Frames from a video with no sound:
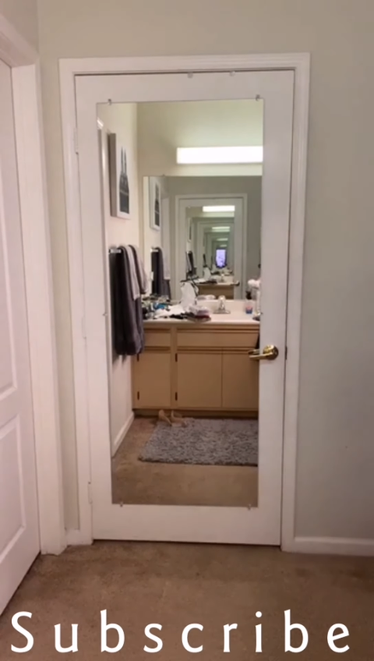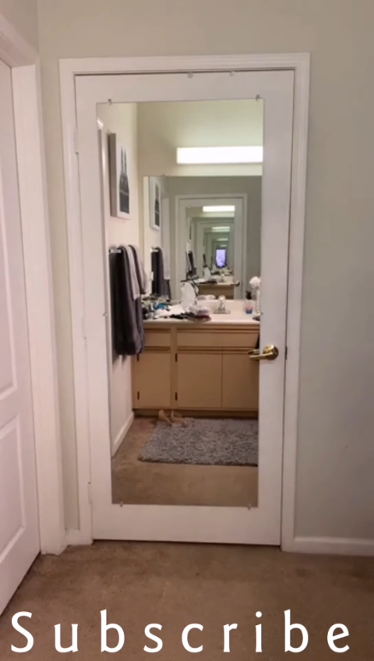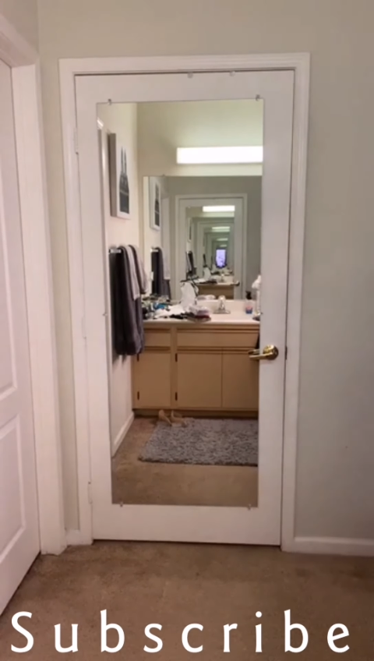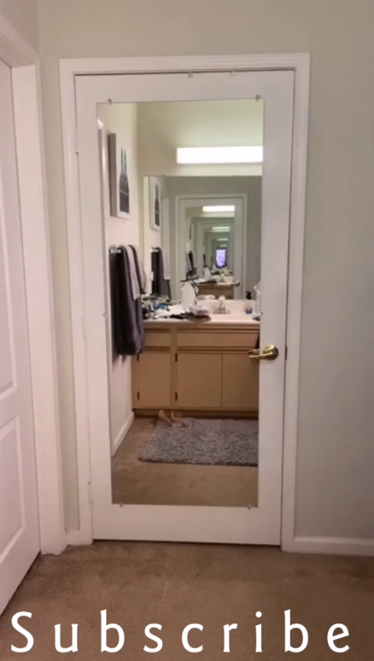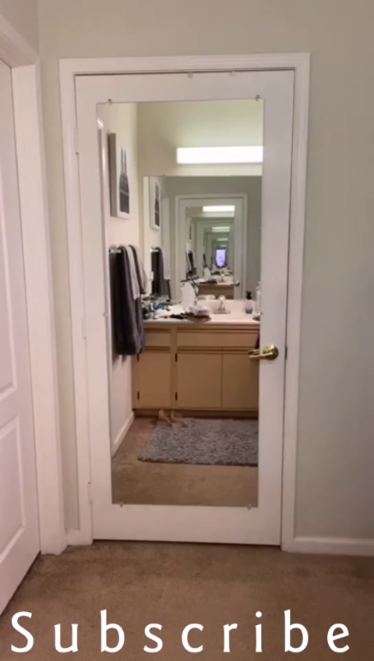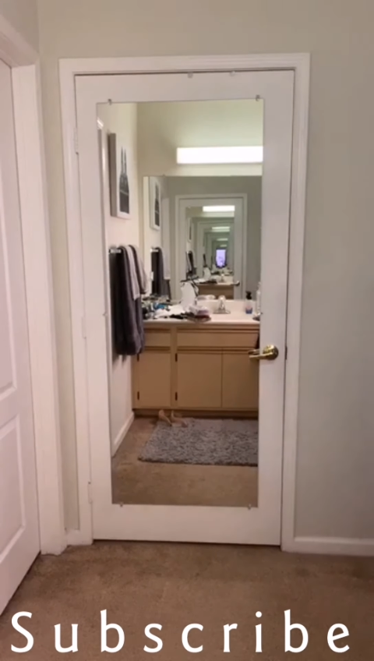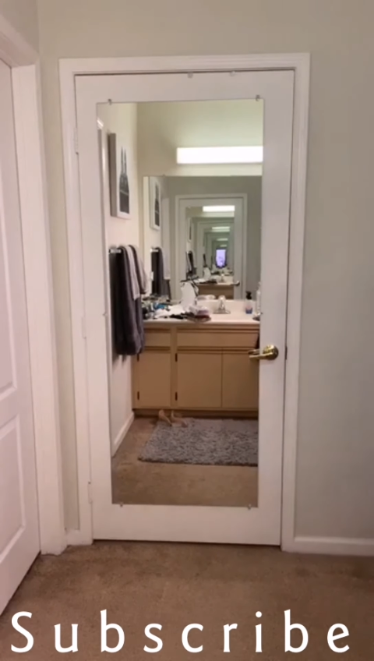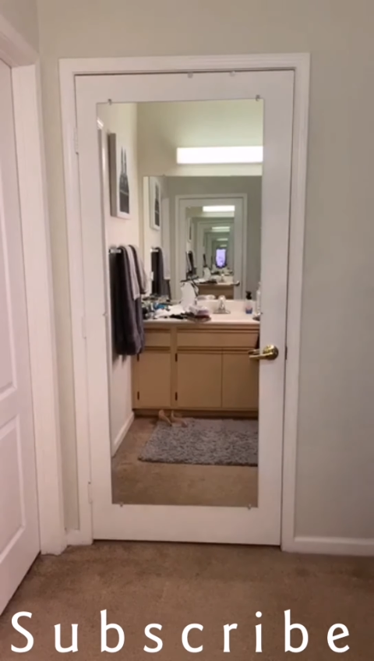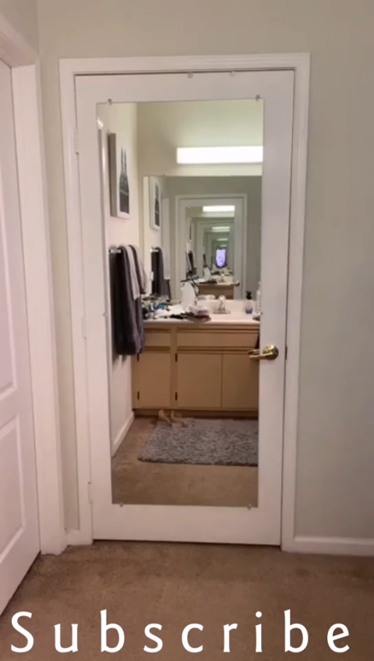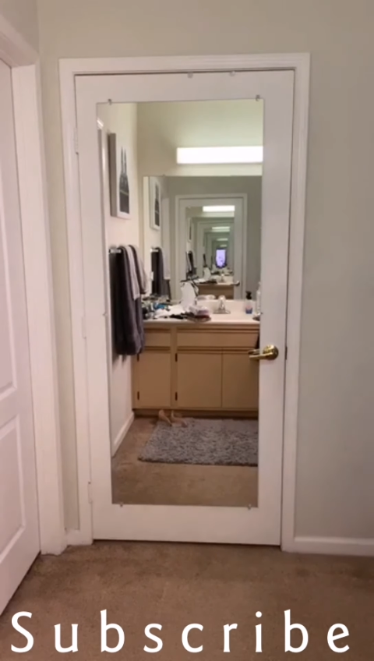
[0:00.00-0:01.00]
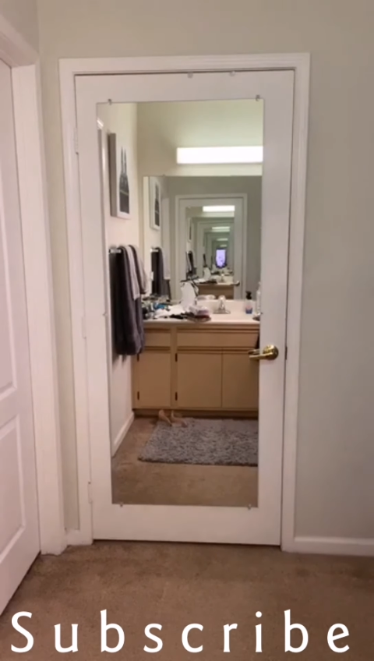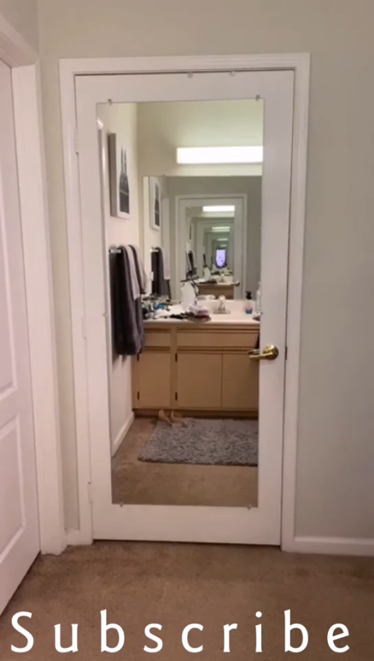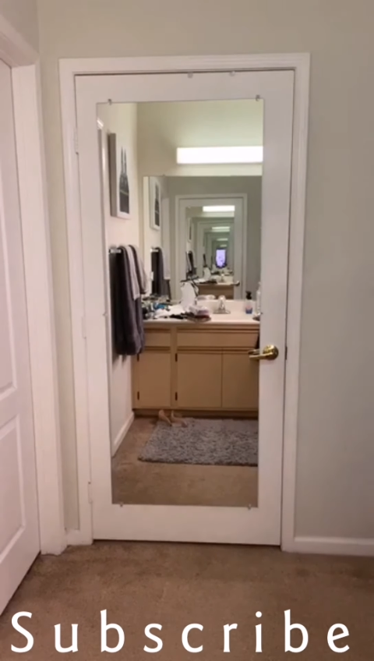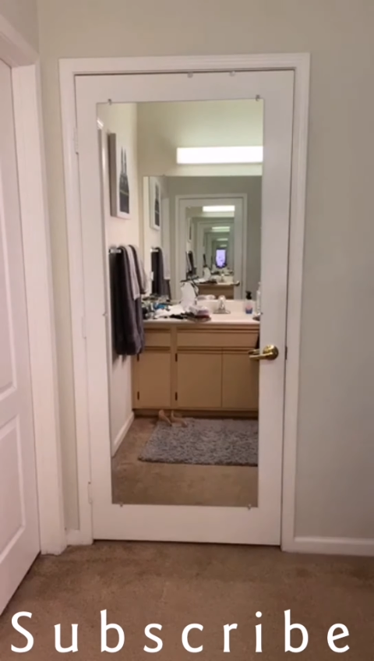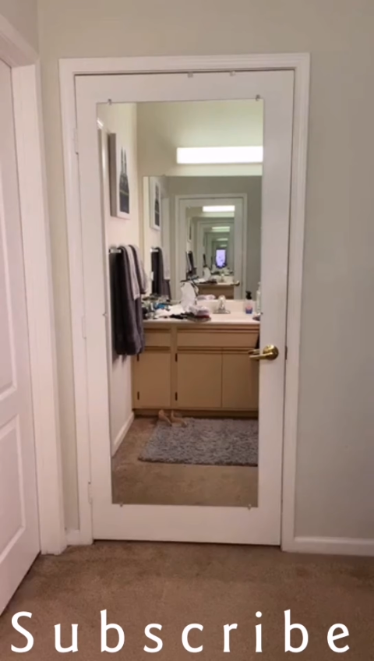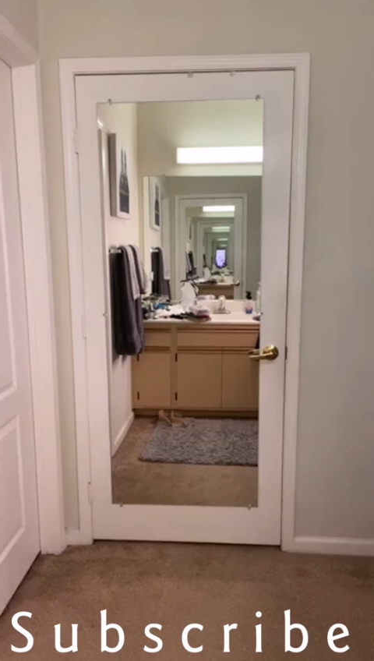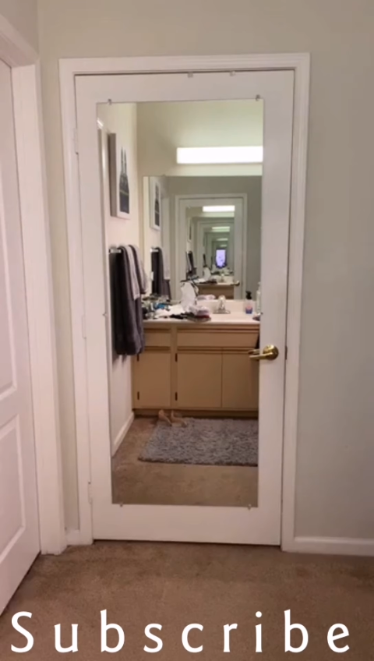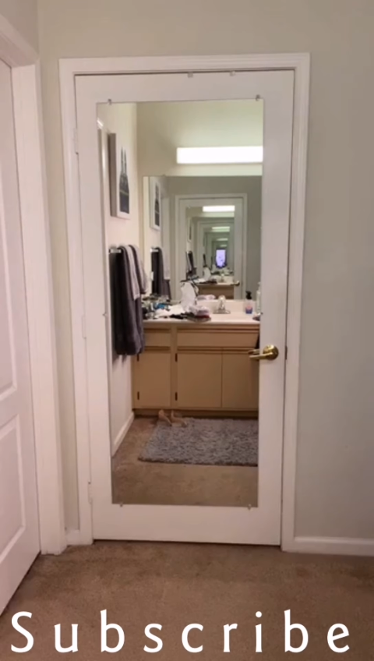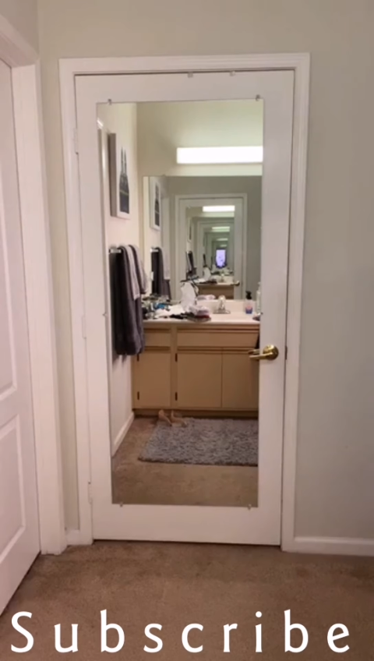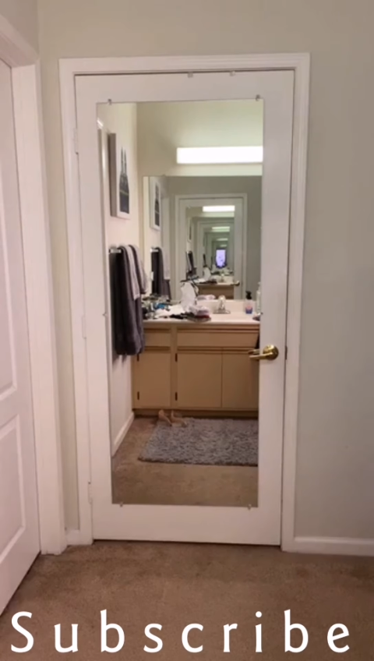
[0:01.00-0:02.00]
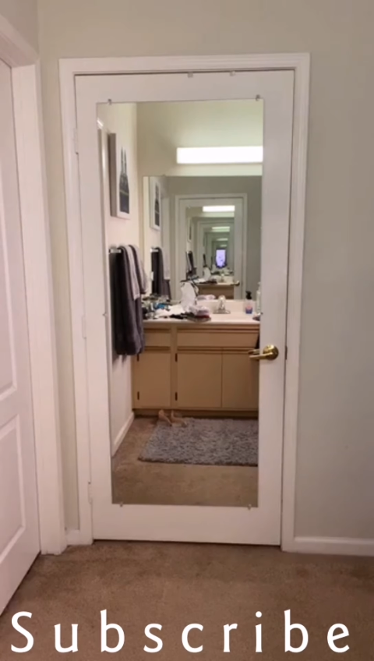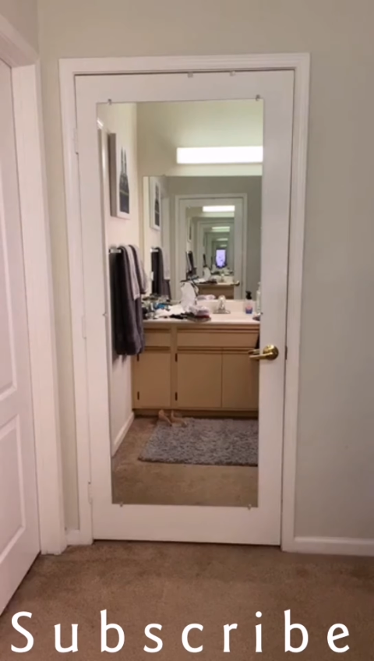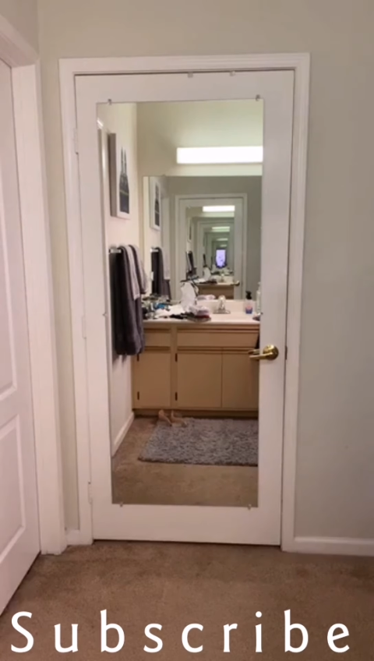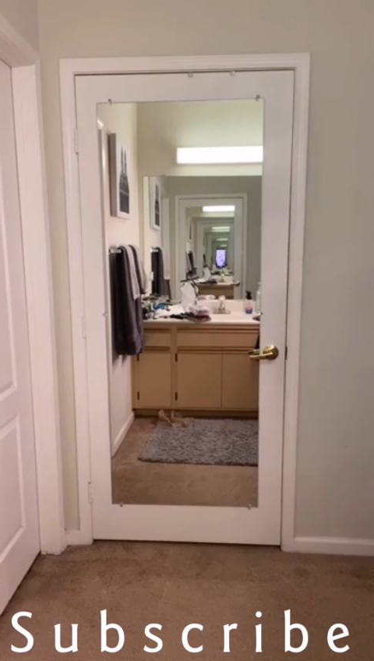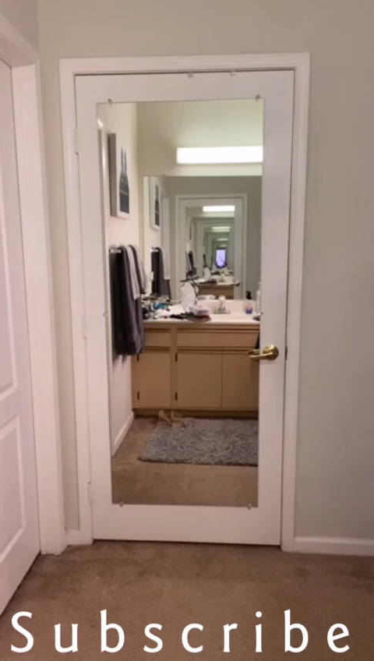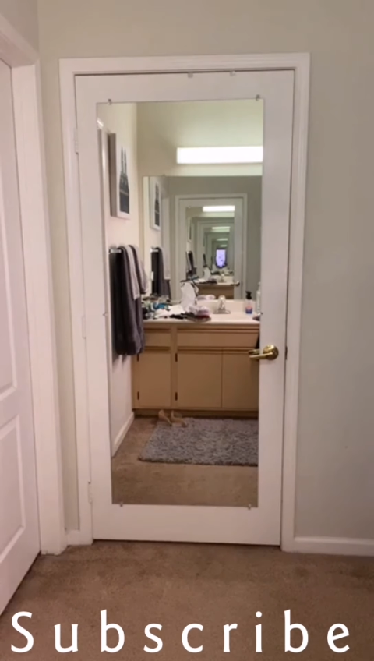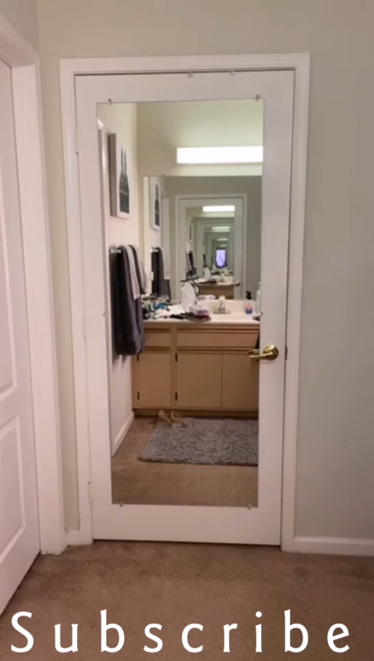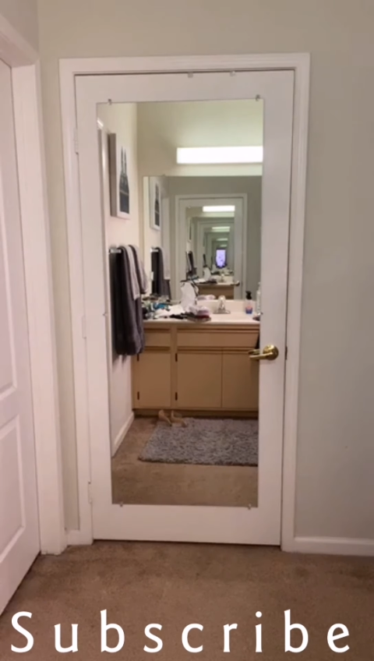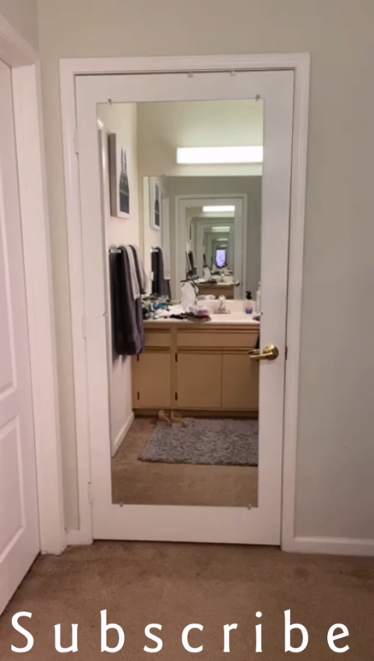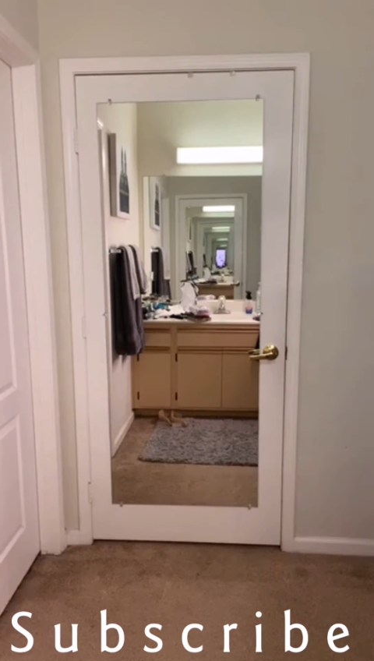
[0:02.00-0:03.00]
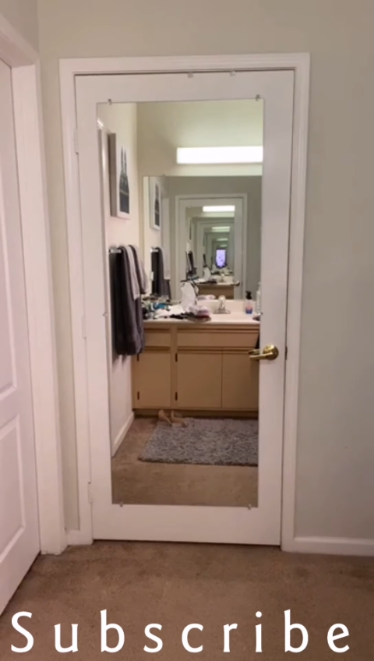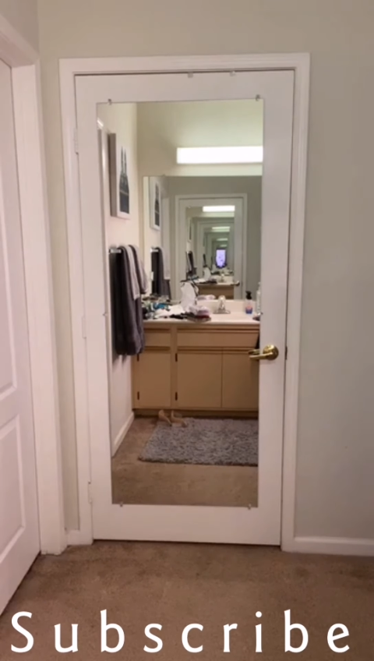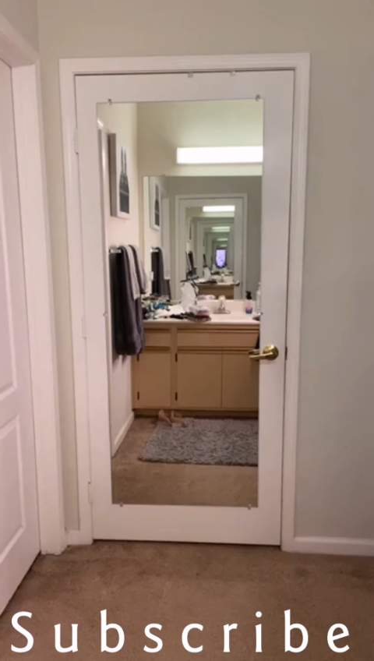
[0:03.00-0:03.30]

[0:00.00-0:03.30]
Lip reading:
(no speaker visible)